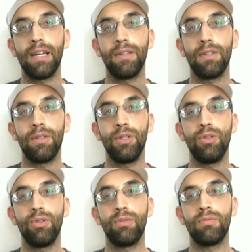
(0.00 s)

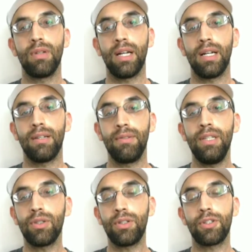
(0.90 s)
You
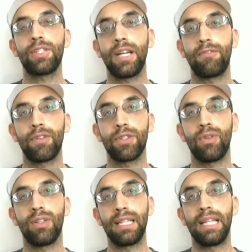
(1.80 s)
need to understand, first
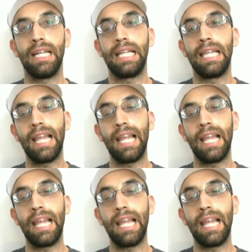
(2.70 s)
of all, that